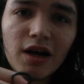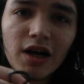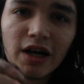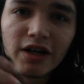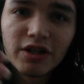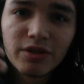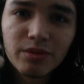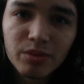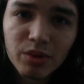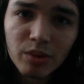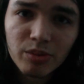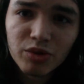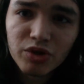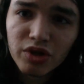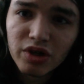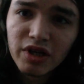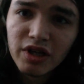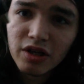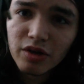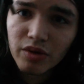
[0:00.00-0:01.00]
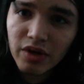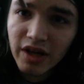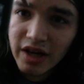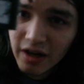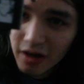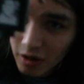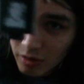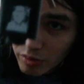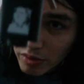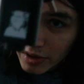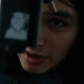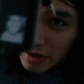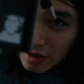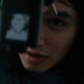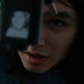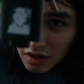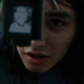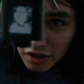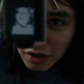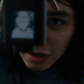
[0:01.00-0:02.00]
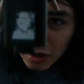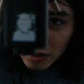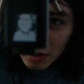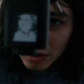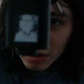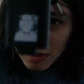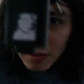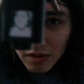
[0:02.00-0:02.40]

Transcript: I'm sure he don't care, but, you know,